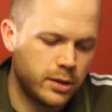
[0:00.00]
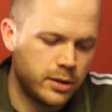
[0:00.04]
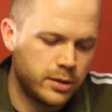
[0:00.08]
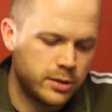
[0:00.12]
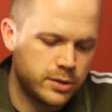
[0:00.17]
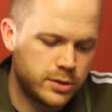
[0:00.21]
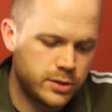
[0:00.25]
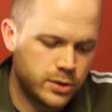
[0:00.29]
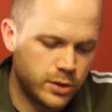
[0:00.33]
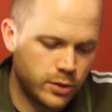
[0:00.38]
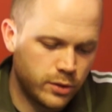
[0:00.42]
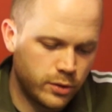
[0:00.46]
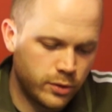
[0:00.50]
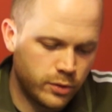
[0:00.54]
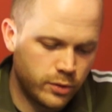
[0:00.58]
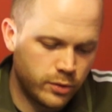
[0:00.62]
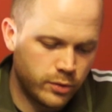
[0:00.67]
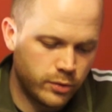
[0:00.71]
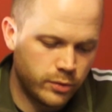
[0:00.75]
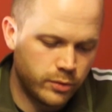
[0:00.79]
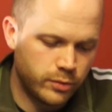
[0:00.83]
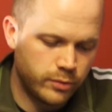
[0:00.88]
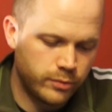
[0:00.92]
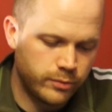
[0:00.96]

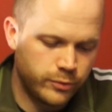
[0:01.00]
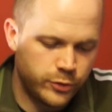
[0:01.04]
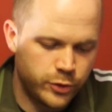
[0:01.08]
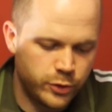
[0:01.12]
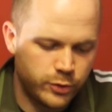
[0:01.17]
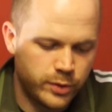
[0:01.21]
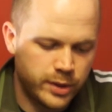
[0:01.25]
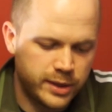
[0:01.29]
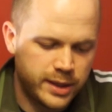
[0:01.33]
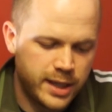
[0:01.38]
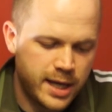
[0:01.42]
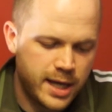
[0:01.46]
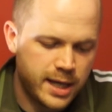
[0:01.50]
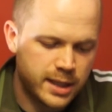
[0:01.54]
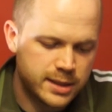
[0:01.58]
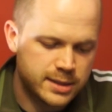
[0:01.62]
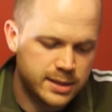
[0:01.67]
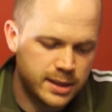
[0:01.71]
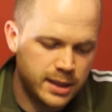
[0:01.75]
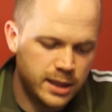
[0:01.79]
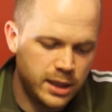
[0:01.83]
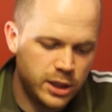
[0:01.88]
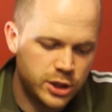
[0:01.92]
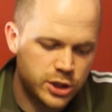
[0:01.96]
So 2
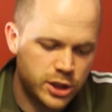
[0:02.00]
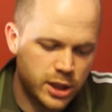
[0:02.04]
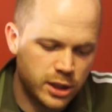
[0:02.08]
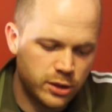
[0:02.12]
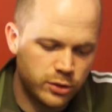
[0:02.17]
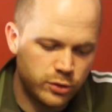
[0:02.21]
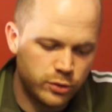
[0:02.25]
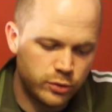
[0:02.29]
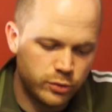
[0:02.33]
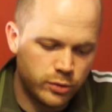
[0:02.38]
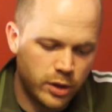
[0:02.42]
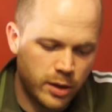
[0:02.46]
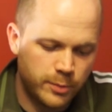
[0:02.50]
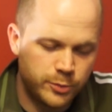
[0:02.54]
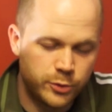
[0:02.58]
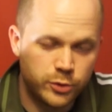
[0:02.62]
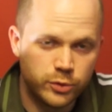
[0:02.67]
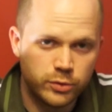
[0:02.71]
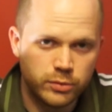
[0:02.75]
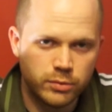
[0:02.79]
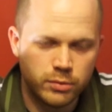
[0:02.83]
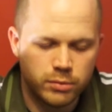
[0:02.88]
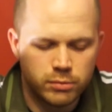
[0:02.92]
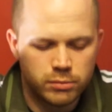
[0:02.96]
attacks, each can do
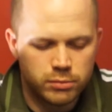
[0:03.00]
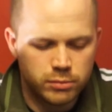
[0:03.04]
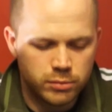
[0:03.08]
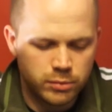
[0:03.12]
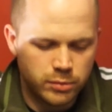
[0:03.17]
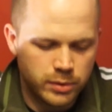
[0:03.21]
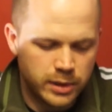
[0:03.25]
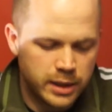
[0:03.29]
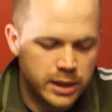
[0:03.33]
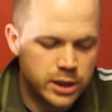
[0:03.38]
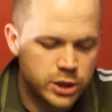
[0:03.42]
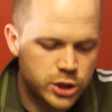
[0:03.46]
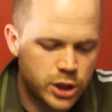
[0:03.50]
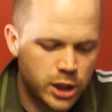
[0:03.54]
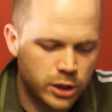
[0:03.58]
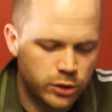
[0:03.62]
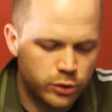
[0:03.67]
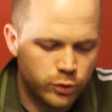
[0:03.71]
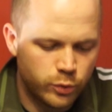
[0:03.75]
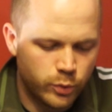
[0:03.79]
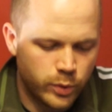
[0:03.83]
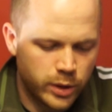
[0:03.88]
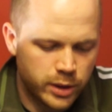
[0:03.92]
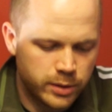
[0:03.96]

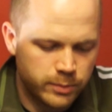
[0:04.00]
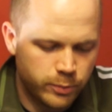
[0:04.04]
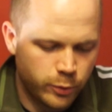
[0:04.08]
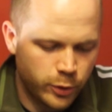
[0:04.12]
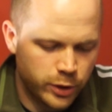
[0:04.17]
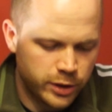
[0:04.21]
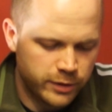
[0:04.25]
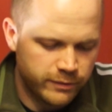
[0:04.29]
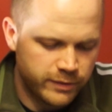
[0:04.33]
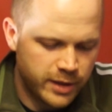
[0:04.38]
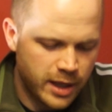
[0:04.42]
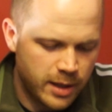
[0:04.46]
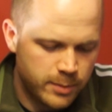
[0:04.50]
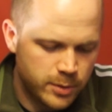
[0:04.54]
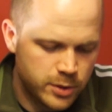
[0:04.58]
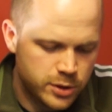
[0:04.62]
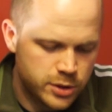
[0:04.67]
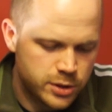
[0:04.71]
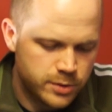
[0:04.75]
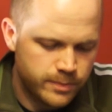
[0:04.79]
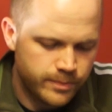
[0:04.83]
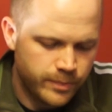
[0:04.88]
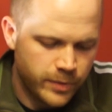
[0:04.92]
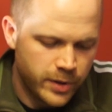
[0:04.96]
1 point of
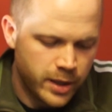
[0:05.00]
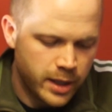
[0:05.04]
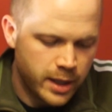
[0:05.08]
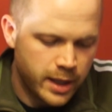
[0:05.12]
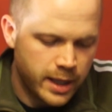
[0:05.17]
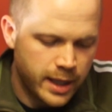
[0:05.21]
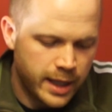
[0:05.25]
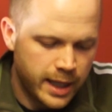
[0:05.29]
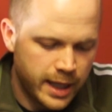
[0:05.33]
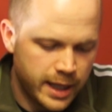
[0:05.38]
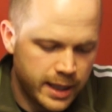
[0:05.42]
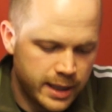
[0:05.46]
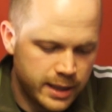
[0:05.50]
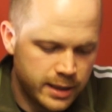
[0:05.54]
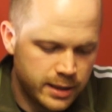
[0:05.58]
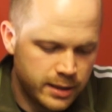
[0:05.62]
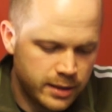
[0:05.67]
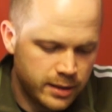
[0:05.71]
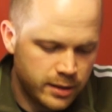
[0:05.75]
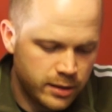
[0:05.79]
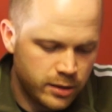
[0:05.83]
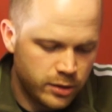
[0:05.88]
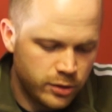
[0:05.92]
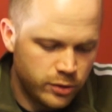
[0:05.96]
damage.
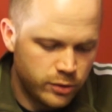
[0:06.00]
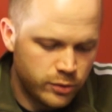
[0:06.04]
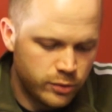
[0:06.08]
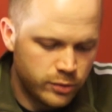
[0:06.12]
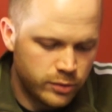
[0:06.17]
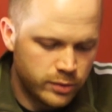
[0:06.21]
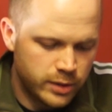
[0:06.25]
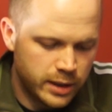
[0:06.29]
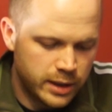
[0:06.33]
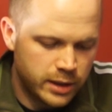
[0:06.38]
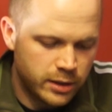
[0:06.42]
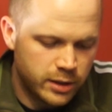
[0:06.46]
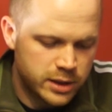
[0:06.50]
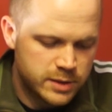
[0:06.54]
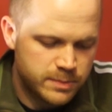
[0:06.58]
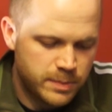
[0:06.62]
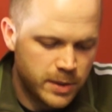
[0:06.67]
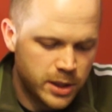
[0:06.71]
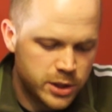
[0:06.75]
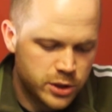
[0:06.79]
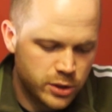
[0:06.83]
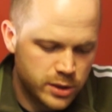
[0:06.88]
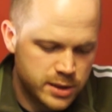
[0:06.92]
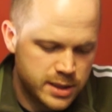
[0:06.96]
And you, in the
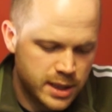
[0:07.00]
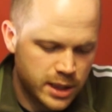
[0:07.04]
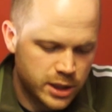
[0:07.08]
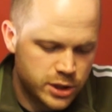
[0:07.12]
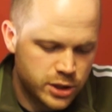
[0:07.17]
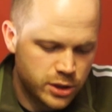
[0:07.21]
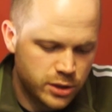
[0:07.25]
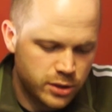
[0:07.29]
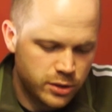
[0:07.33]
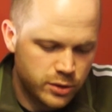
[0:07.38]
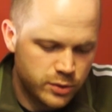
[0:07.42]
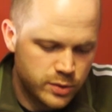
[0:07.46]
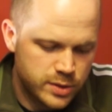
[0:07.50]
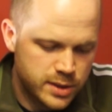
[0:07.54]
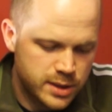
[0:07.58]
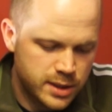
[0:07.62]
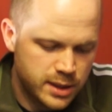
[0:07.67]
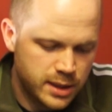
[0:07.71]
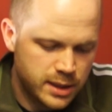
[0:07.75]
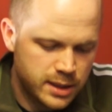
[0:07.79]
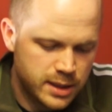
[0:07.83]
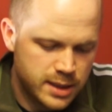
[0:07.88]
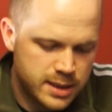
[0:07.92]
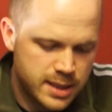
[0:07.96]
special section, you
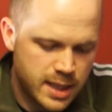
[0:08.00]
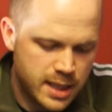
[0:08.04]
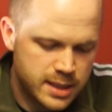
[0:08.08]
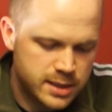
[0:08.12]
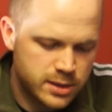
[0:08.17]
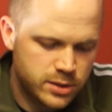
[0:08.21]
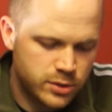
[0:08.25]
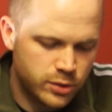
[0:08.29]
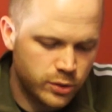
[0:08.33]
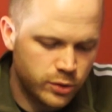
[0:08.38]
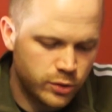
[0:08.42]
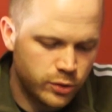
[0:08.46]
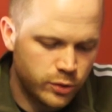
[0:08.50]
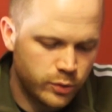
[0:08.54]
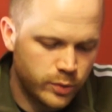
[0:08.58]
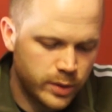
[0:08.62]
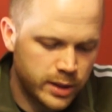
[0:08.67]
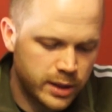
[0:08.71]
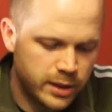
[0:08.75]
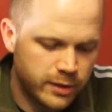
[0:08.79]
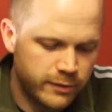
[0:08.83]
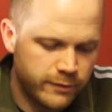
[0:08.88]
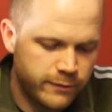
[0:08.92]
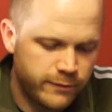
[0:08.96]
see this has to do
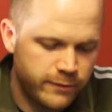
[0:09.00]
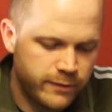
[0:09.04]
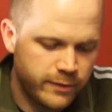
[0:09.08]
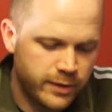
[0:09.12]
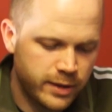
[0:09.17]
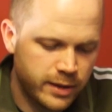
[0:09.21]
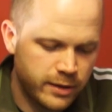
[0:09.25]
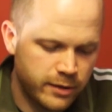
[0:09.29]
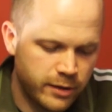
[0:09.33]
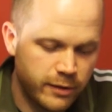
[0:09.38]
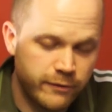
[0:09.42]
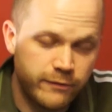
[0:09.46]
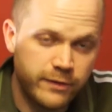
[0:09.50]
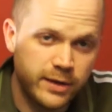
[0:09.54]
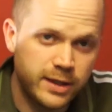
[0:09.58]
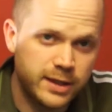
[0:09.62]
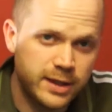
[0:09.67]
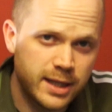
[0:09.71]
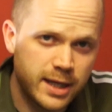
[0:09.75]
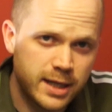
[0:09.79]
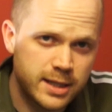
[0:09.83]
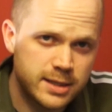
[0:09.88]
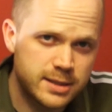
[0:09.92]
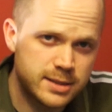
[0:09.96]
with the fate
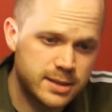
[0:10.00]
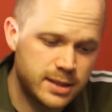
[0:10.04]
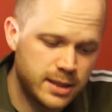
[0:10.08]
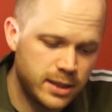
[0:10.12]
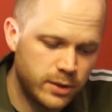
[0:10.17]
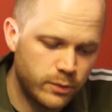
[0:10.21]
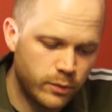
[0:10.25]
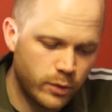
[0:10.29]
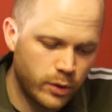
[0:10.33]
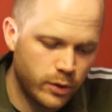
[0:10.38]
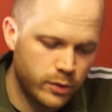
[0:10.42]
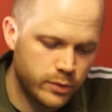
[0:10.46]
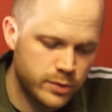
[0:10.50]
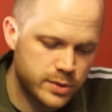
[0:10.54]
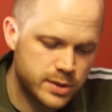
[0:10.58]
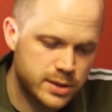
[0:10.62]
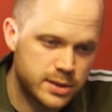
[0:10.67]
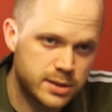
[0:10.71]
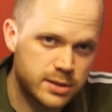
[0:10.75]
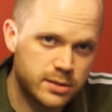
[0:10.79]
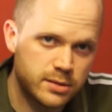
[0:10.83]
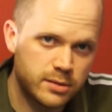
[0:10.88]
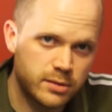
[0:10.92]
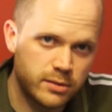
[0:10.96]
dice he
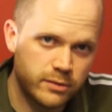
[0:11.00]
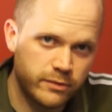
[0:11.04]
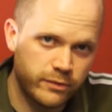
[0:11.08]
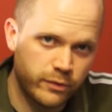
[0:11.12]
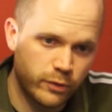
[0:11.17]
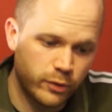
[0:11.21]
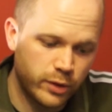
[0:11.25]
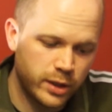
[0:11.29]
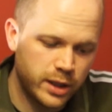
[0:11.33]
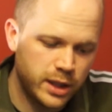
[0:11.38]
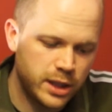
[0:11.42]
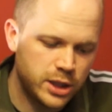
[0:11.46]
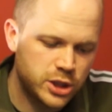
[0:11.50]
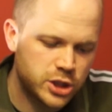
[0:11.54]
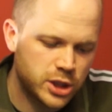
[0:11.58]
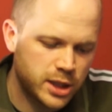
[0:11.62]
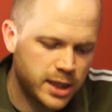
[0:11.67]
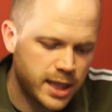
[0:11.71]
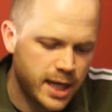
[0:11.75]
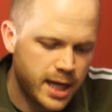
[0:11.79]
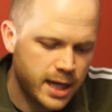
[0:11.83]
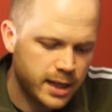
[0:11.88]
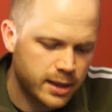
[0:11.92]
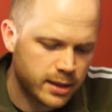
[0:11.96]
rolls for each
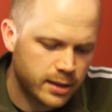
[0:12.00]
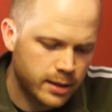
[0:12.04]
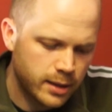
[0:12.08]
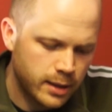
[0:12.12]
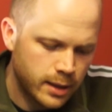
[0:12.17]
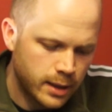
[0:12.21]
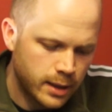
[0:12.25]
attack.